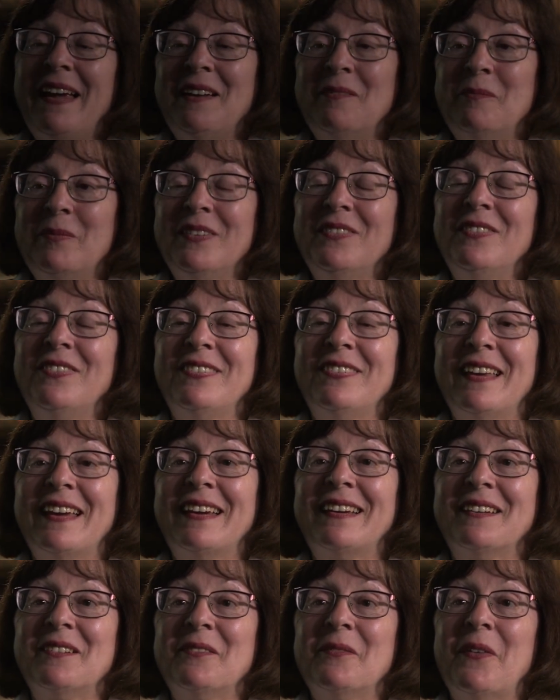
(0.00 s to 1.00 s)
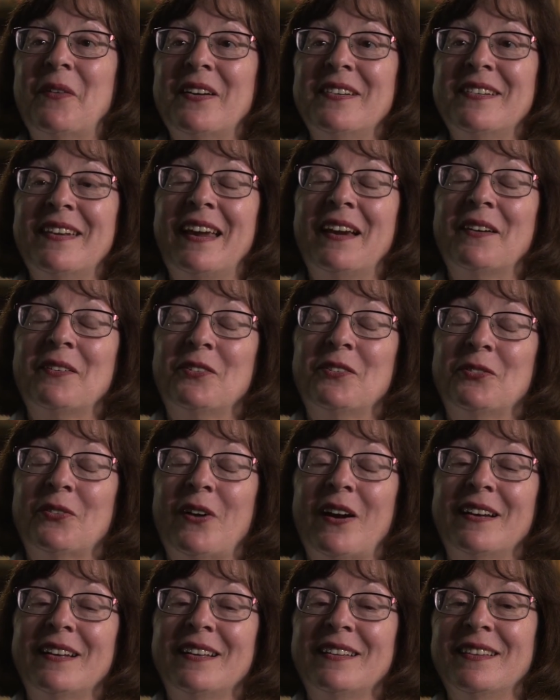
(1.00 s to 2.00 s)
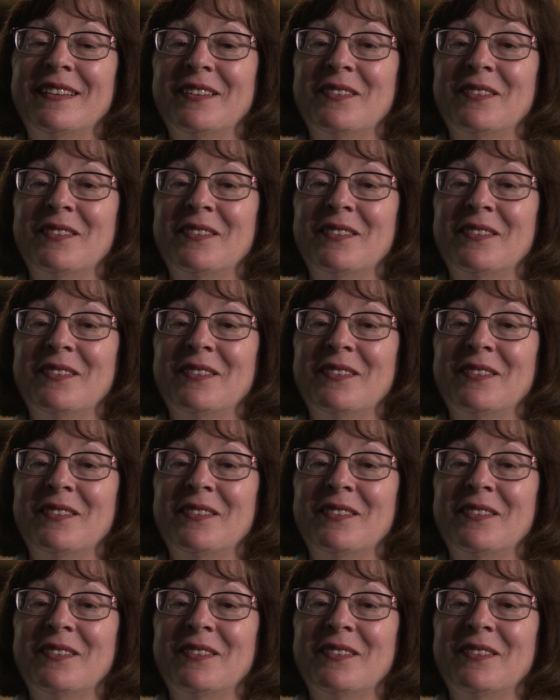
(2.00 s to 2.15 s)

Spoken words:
had been sick, and one day I was riding